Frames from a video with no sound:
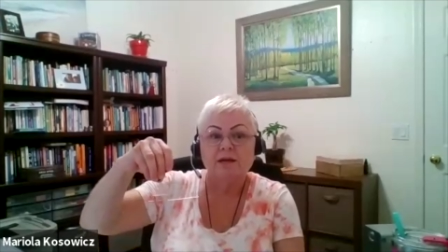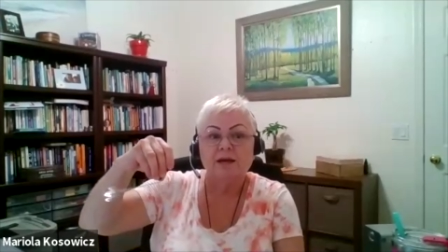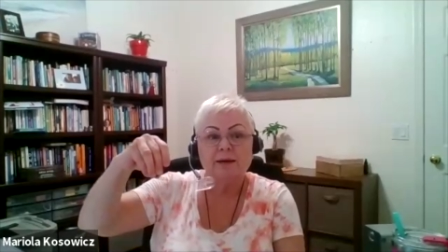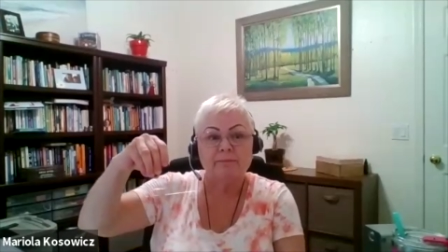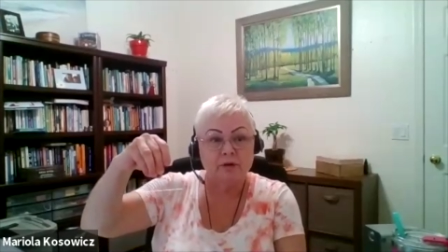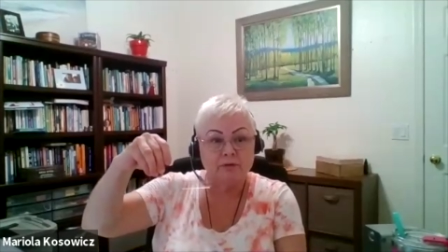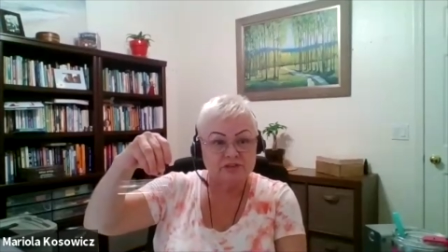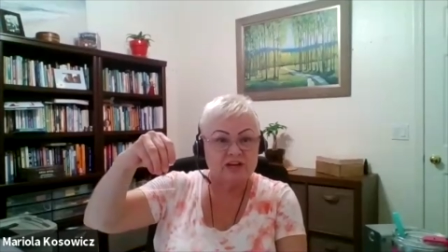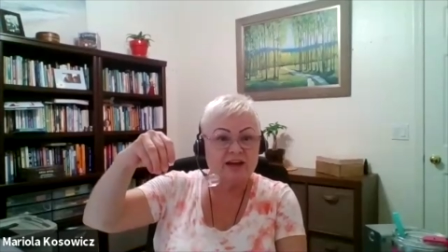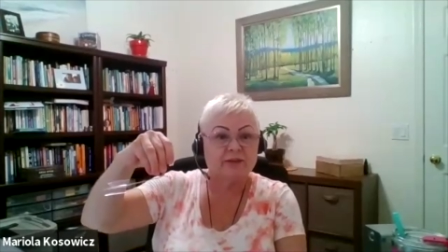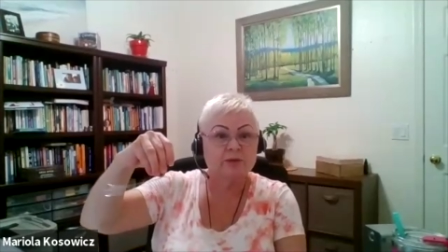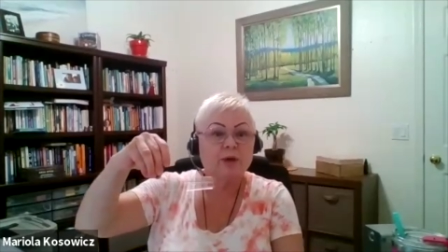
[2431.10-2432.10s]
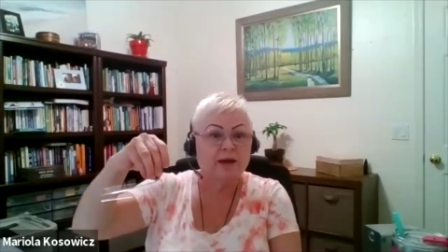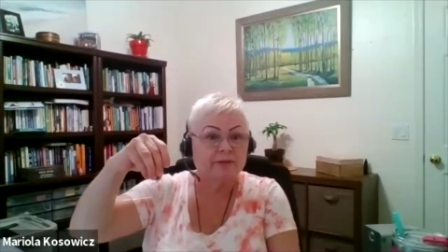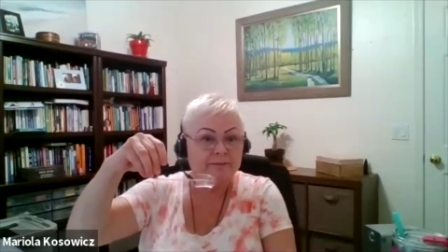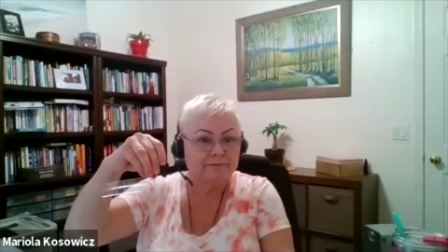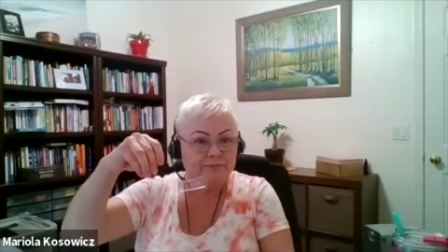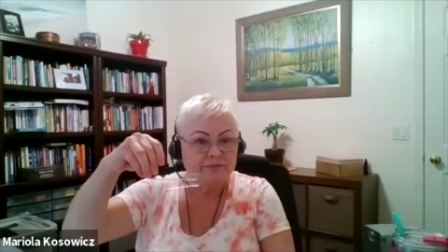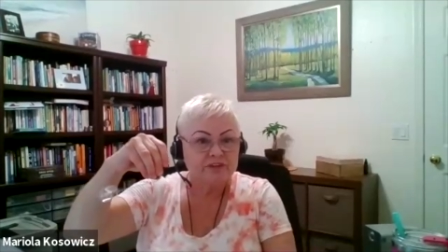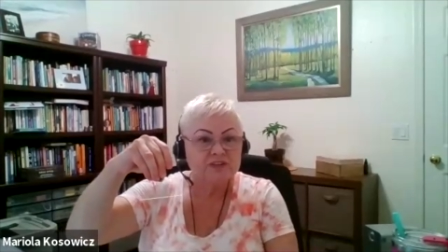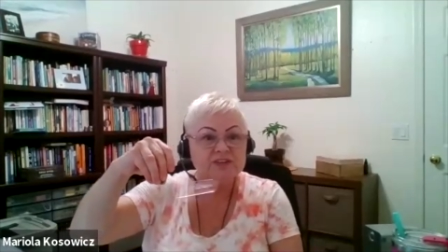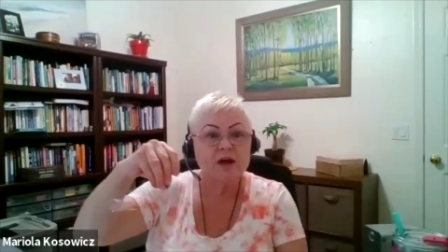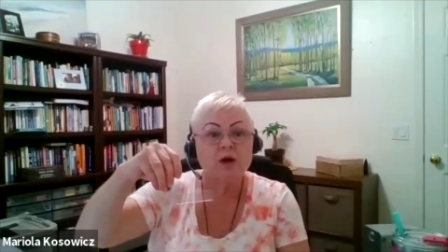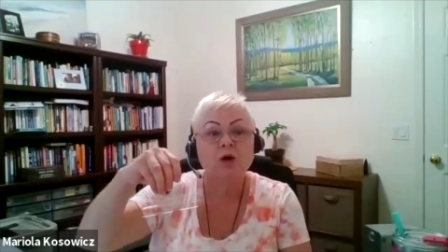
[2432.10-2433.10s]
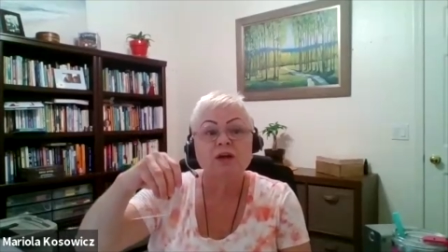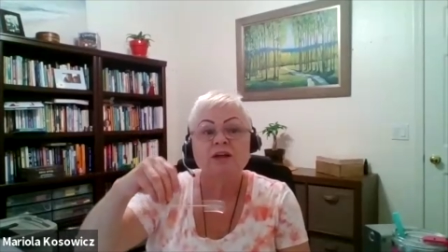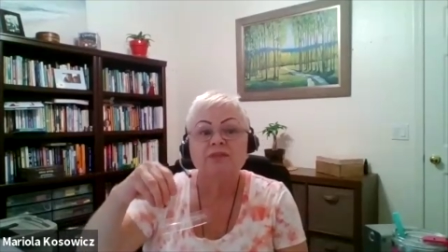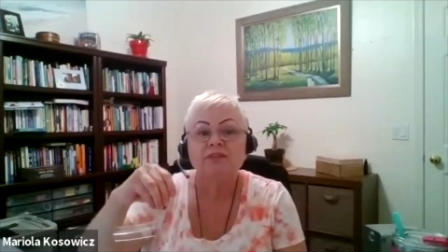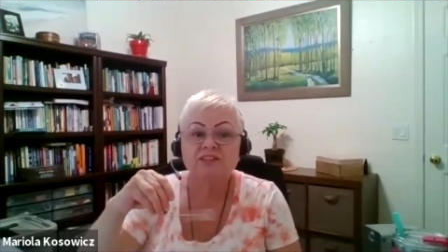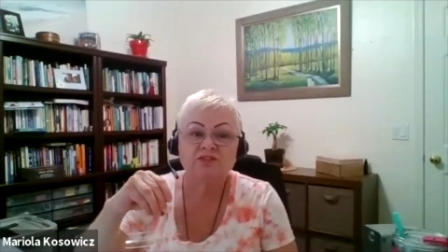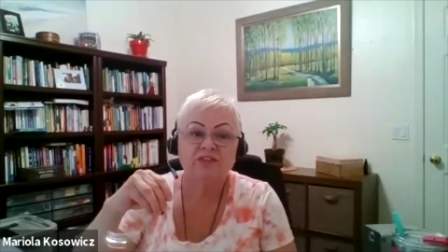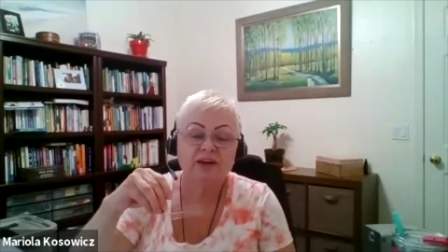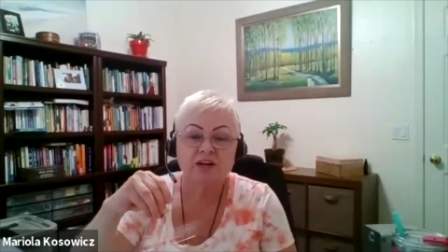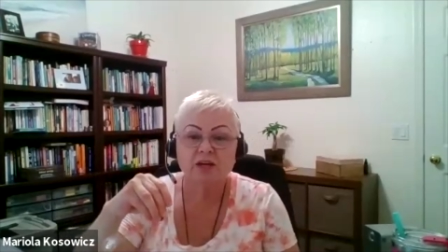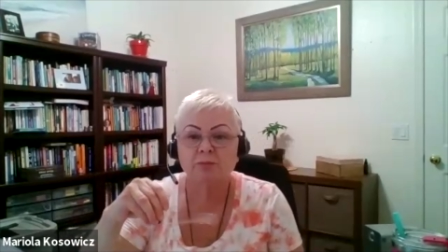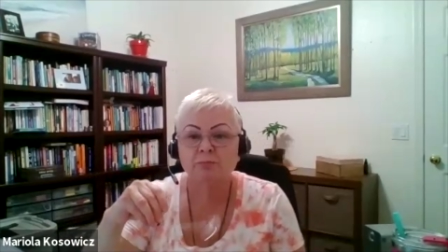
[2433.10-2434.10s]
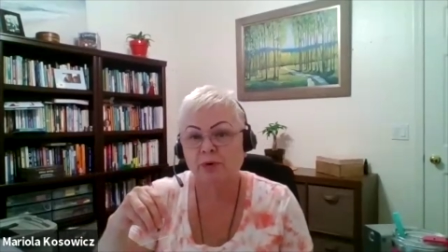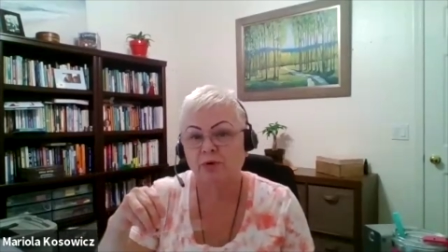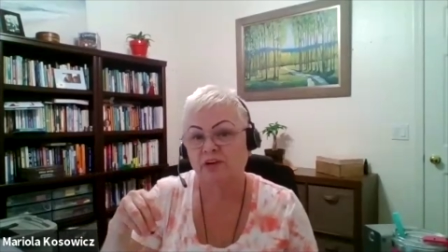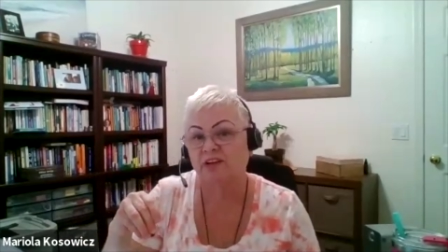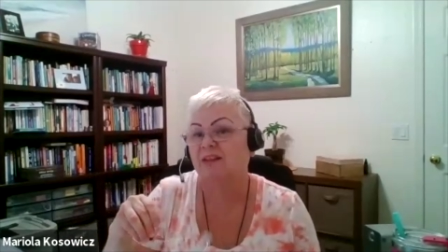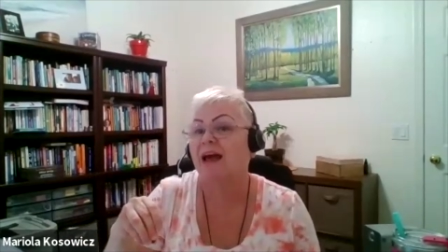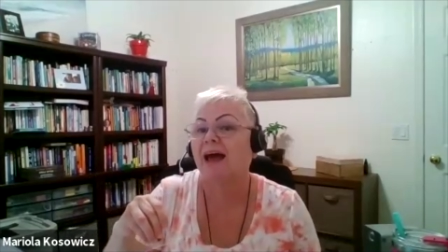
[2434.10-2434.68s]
Above chart 1. So that's very important.